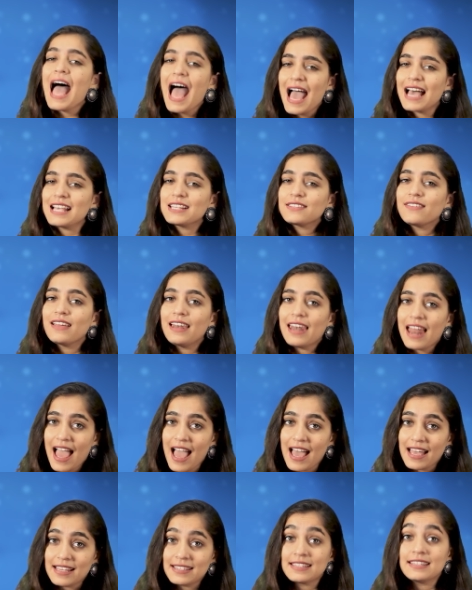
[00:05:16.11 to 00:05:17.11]
as well
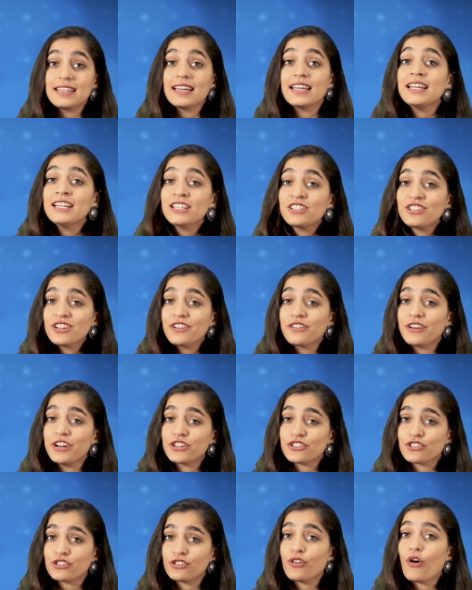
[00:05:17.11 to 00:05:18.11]
as the
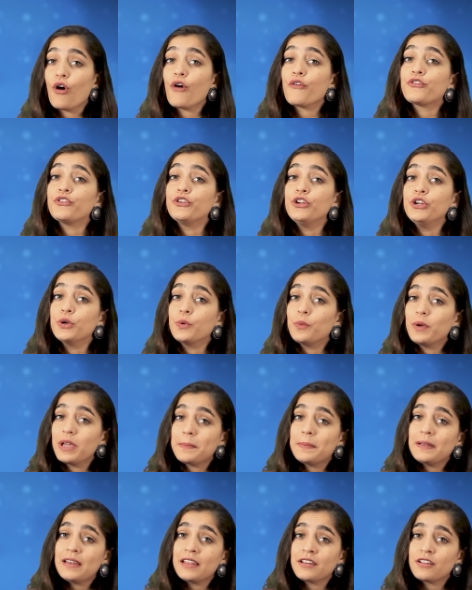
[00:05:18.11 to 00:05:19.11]
integration of
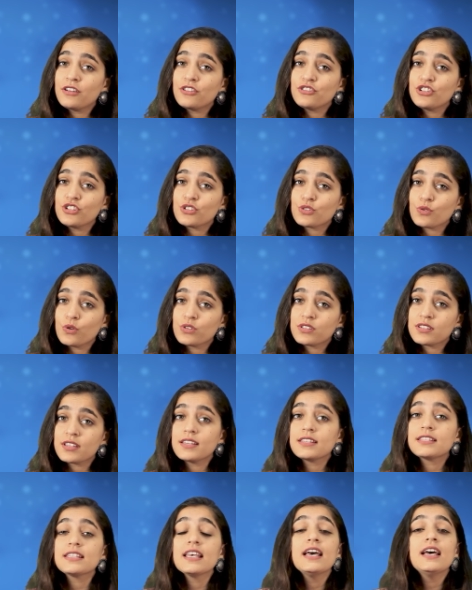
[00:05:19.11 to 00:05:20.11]
renewable energy
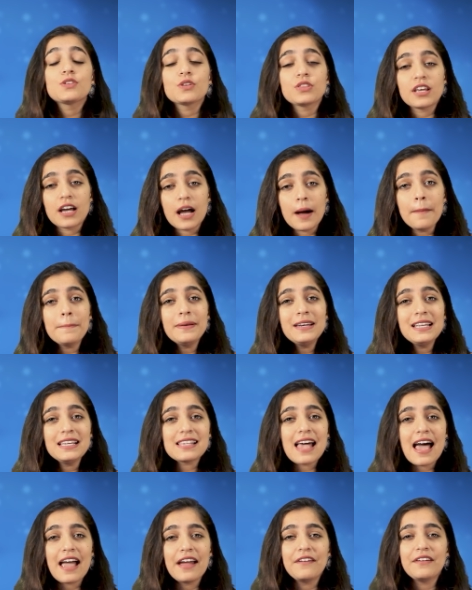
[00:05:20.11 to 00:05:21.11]
sources. So the
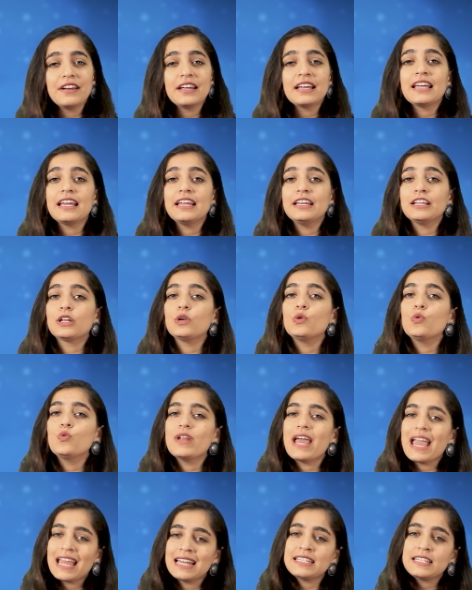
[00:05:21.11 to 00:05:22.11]
companies hiring
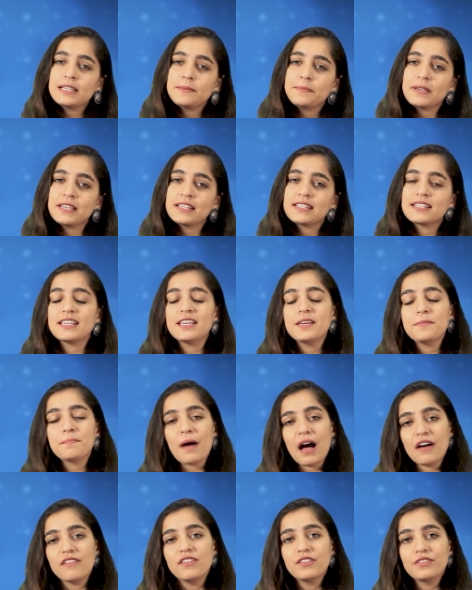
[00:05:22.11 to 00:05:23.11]
include NTPC,
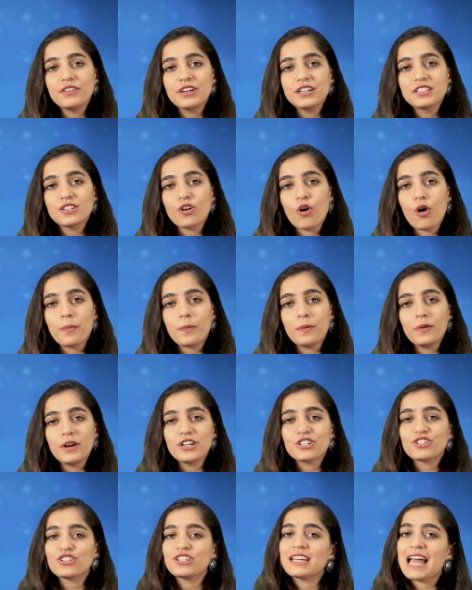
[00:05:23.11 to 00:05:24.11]
Power Grid
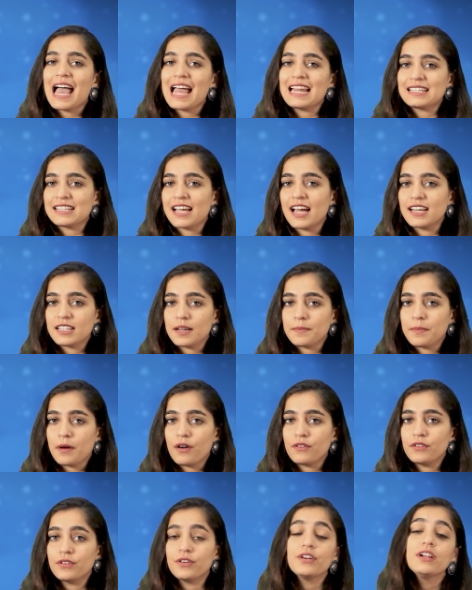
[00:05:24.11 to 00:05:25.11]
Corporation and Tata
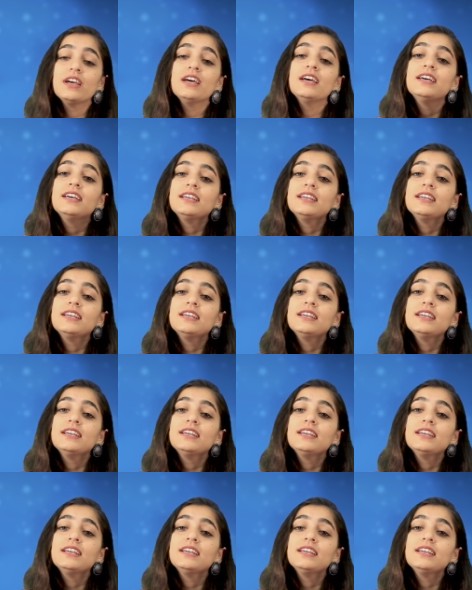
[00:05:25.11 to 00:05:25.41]
Power.